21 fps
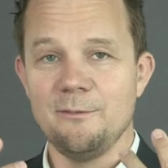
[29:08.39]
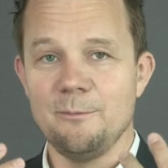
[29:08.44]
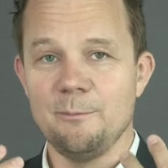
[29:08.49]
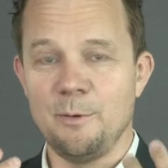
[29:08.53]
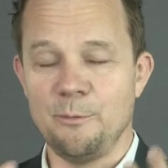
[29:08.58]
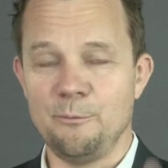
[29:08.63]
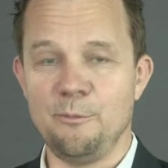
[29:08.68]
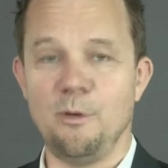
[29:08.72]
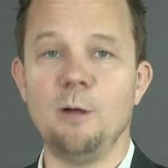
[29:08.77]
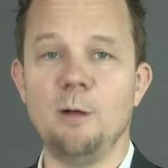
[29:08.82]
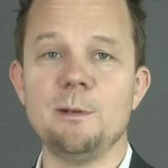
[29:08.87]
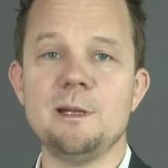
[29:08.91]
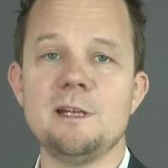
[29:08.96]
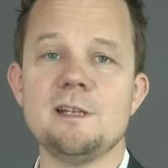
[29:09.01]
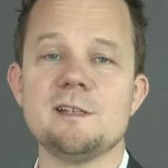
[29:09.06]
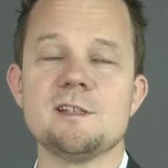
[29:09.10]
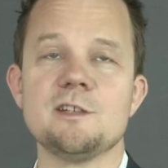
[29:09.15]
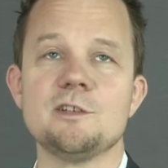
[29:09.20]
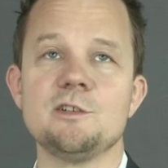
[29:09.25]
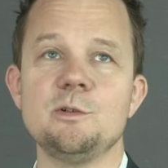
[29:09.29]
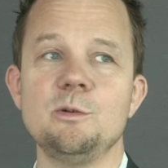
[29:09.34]
Performly
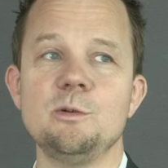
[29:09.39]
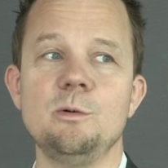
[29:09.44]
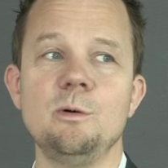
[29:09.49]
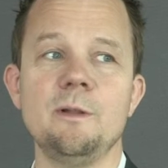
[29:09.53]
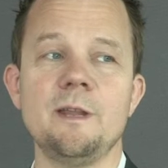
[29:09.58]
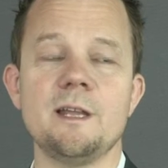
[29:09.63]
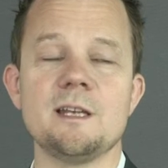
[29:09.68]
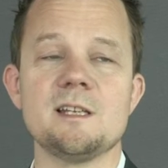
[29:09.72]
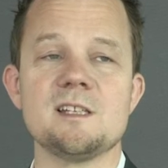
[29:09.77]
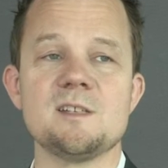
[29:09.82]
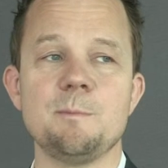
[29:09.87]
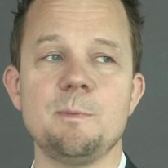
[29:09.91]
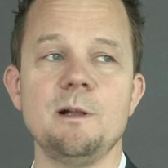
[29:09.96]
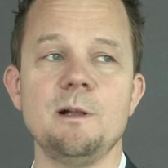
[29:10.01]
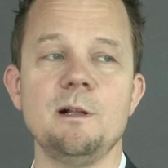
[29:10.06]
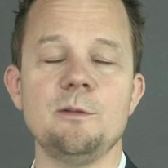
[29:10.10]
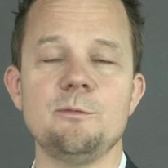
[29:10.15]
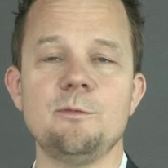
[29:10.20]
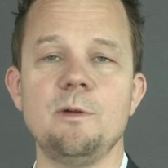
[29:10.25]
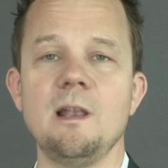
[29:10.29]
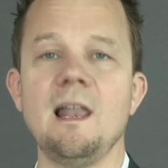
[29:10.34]
is a tool that is
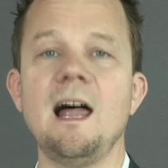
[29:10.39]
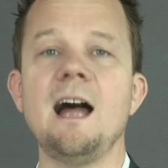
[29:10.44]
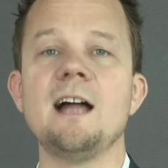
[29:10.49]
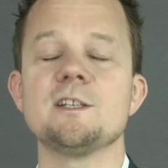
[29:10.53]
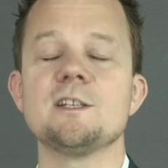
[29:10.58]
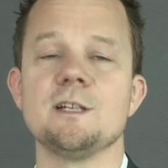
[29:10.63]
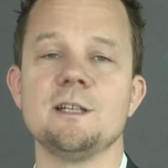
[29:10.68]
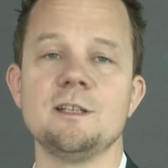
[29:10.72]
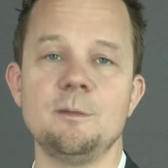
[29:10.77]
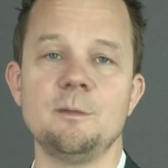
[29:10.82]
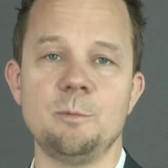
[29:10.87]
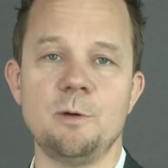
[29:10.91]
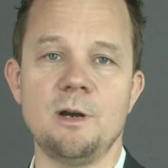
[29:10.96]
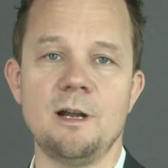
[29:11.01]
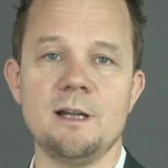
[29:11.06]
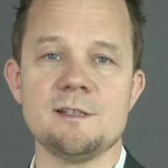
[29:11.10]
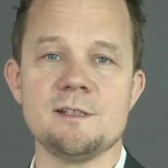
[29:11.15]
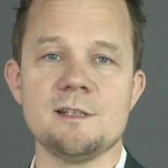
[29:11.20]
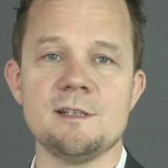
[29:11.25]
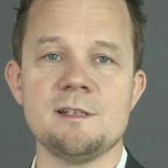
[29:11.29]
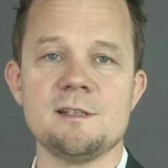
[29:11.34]
built for large
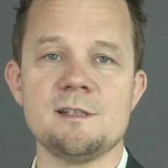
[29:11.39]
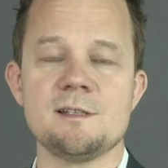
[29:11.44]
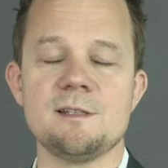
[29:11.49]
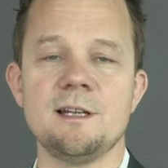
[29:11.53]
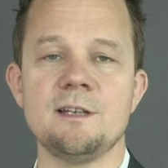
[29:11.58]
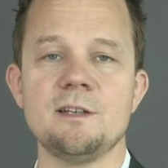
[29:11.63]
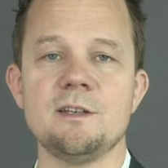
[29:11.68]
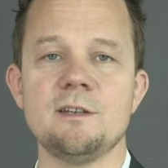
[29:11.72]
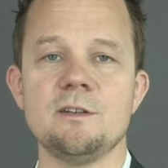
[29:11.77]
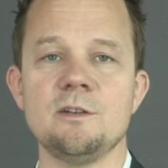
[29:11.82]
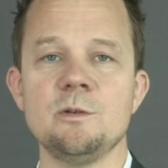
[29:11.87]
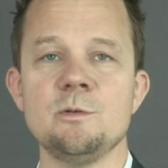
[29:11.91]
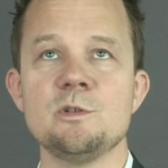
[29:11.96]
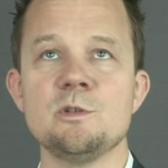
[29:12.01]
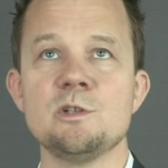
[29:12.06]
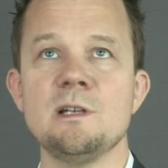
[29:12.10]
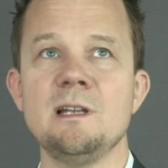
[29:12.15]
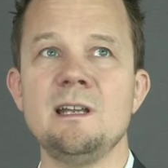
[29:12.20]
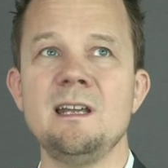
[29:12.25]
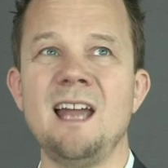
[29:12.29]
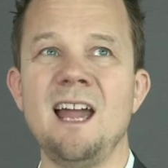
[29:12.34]
enterprises that
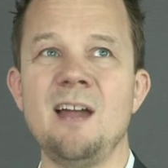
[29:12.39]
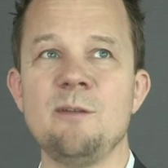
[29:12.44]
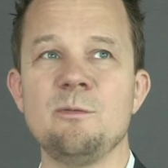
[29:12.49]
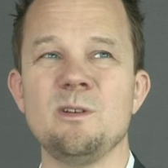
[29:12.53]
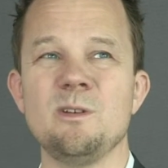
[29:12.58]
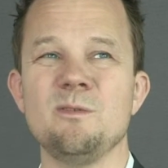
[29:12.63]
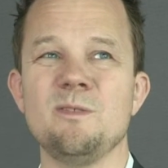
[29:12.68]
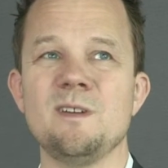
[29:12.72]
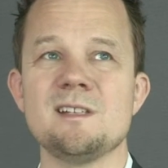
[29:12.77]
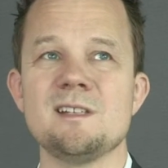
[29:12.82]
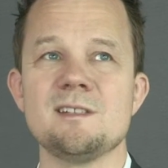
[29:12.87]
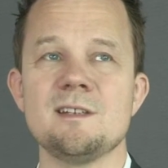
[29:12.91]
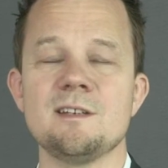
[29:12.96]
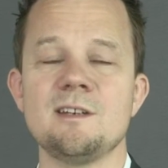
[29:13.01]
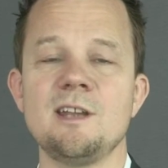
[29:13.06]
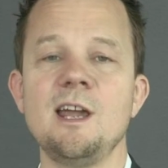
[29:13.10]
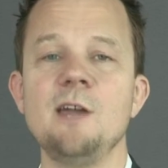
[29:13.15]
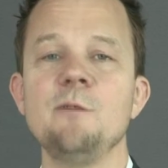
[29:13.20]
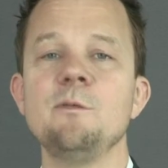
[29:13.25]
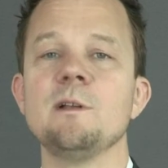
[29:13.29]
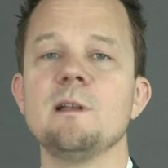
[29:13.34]
usually have invested
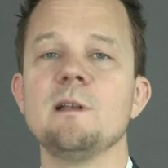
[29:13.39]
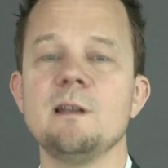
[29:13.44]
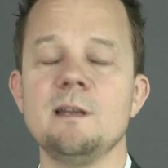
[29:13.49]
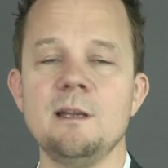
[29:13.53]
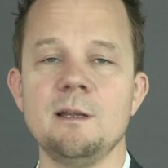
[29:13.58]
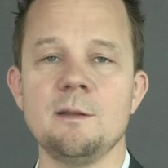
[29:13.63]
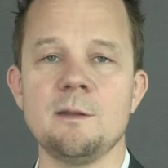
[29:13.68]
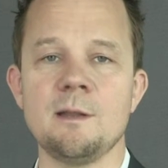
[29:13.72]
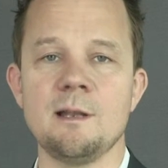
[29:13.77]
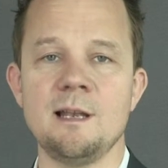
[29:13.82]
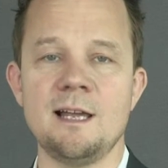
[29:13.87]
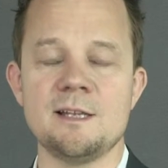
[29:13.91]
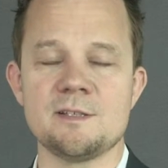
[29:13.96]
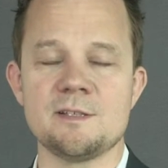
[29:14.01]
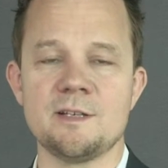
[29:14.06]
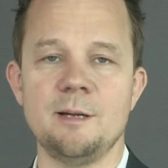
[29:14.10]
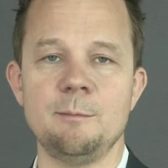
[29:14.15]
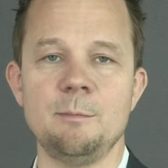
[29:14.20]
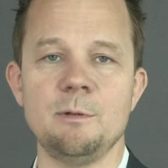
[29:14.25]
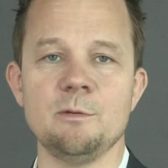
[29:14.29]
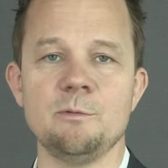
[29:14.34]
heavily in the last
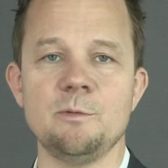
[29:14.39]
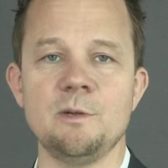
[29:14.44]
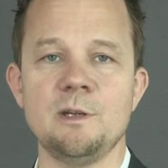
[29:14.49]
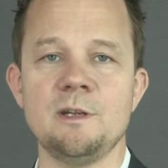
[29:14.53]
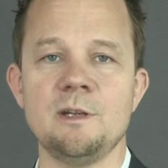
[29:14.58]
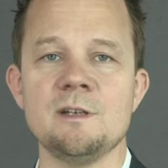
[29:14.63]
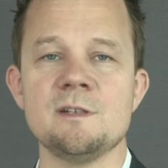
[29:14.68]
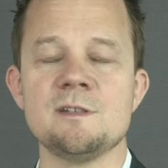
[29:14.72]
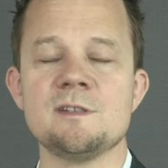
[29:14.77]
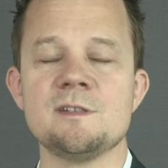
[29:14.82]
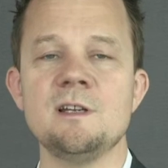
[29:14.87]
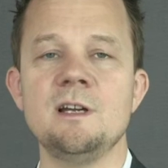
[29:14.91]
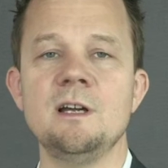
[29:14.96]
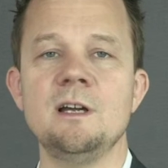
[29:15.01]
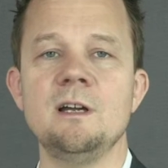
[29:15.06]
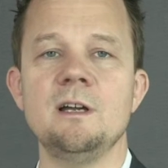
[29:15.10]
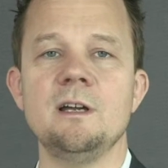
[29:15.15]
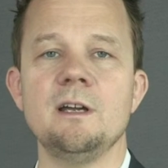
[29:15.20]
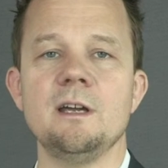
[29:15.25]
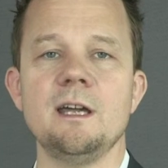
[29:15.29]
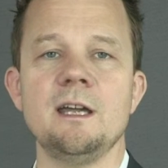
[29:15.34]
couple of years
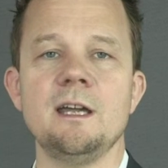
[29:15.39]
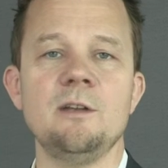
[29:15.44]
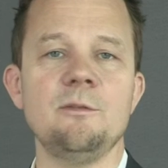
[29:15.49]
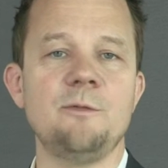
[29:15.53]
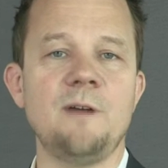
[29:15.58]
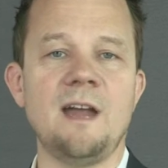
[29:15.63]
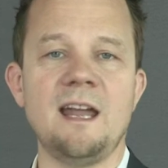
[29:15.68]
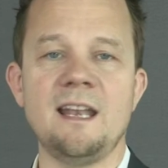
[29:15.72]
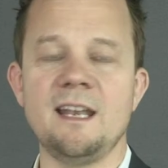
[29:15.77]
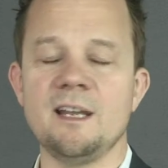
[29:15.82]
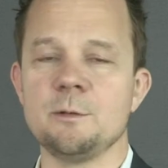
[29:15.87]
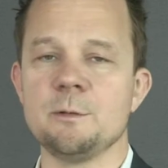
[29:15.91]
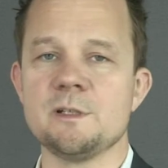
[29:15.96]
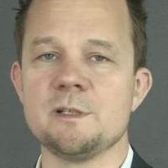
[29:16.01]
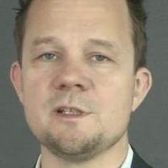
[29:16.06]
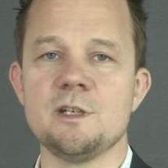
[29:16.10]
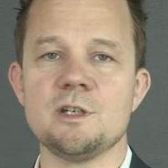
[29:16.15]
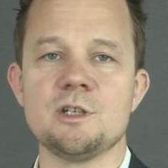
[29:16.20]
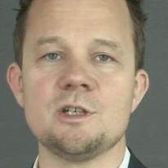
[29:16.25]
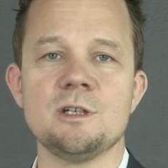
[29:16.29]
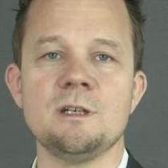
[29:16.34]
in fan
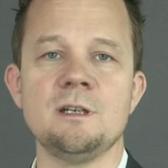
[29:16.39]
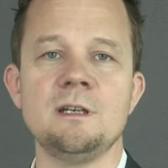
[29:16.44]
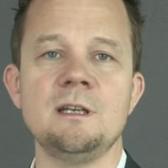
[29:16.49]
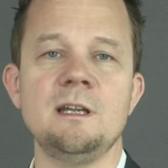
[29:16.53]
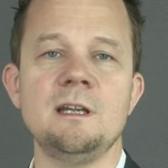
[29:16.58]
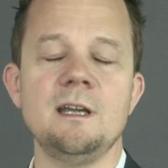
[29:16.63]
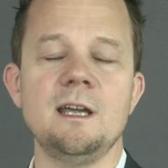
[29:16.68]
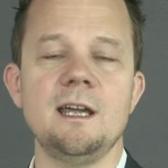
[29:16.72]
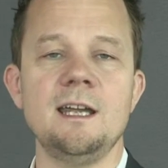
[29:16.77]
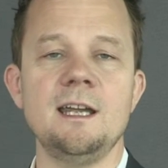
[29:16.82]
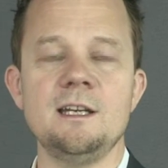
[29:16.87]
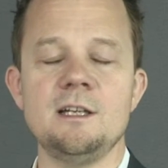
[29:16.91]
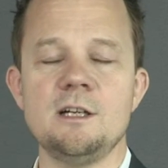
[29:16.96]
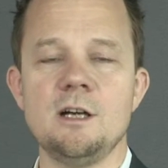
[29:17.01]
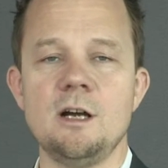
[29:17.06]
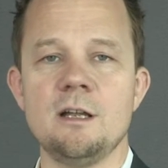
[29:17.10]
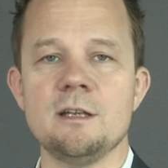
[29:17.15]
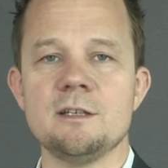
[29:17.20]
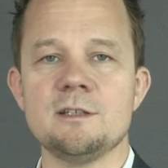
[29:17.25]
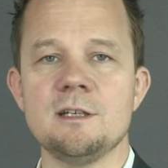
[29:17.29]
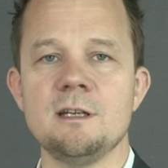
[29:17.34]
acquisition, in
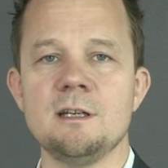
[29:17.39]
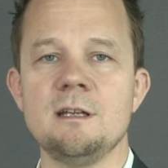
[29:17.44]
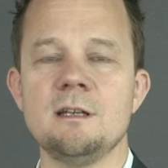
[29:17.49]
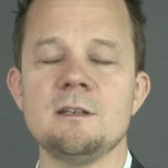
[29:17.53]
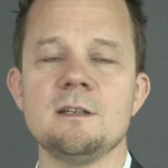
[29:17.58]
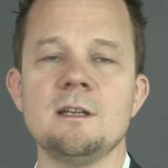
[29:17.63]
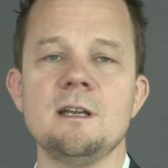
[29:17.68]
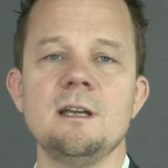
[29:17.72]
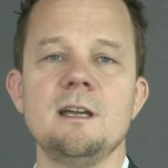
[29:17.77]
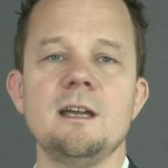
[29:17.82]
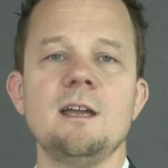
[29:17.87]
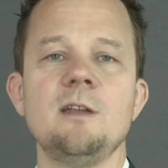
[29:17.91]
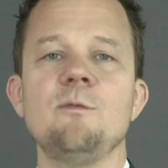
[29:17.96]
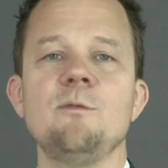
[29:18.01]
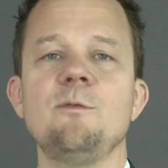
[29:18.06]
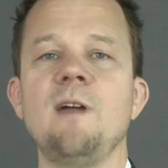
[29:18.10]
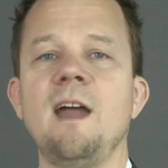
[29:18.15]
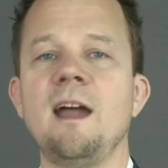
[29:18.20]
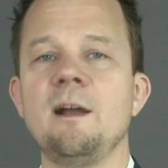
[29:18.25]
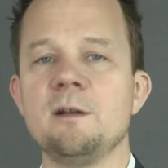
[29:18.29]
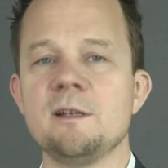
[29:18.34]
content, in
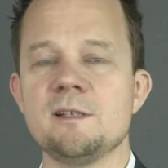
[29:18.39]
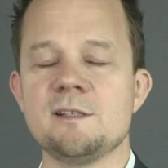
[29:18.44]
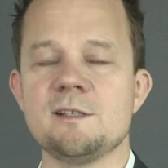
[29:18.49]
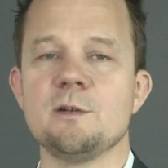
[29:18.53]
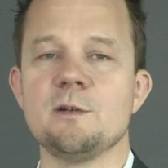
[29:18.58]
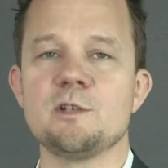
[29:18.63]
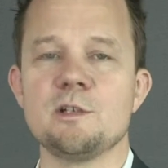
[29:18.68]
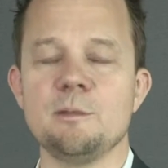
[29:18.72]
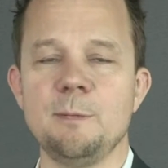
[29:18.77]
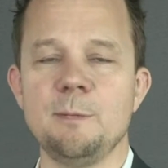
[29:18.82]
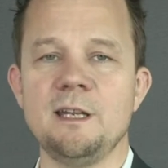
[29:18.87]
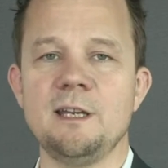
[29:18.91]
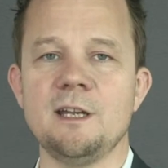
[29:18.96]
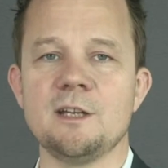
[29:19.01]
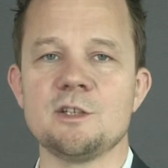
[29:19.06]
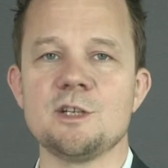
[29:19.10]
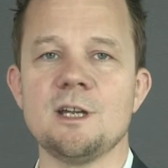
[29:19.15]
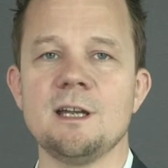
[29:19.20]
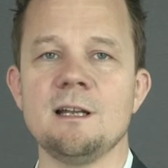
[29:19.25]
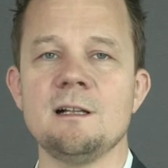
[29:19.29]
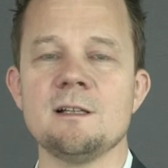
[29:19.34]
various social media
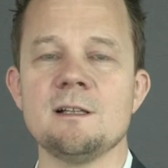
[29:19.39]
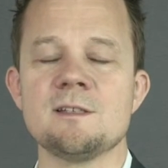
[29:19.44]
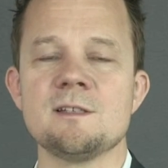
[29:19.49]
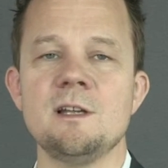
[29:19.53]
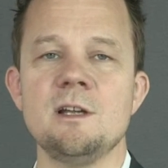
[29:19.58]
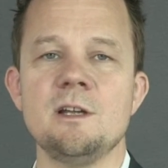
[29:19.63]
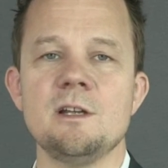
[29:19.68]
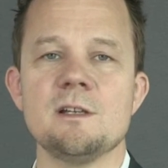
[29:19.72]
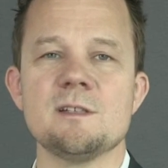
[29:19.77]
channels.